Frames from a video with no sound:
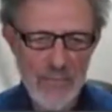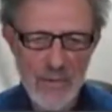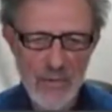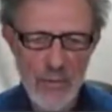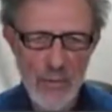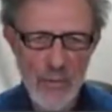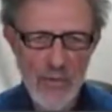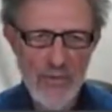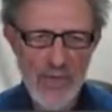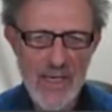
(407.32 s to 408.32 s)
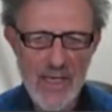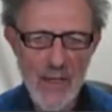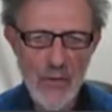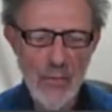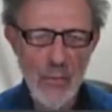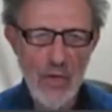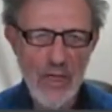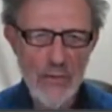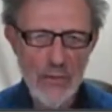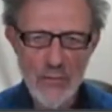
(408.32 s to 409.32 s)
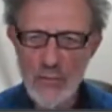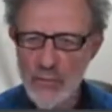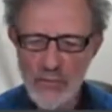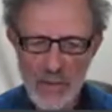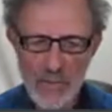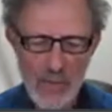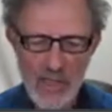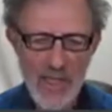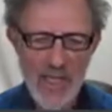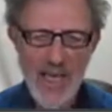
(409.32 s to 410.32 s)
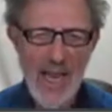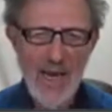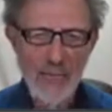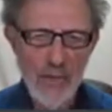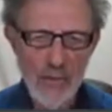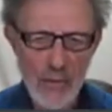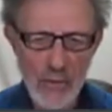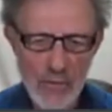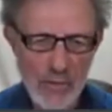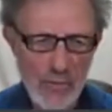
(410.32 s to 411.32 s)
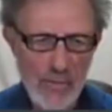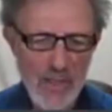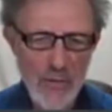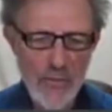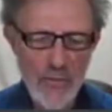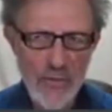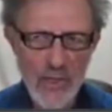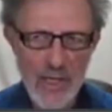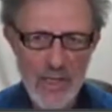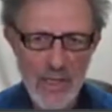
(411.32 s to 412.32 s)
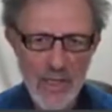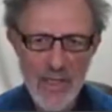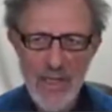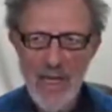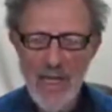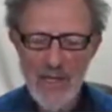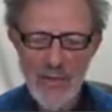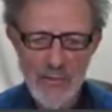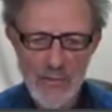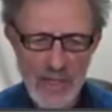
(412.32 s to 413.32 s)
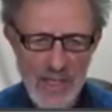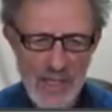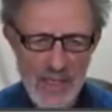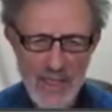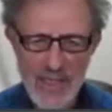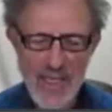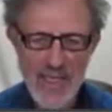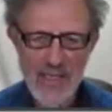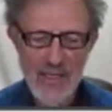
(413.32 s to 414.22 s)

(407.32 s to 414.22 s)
you are thinking you want to do something like average over some integer data, and you forget that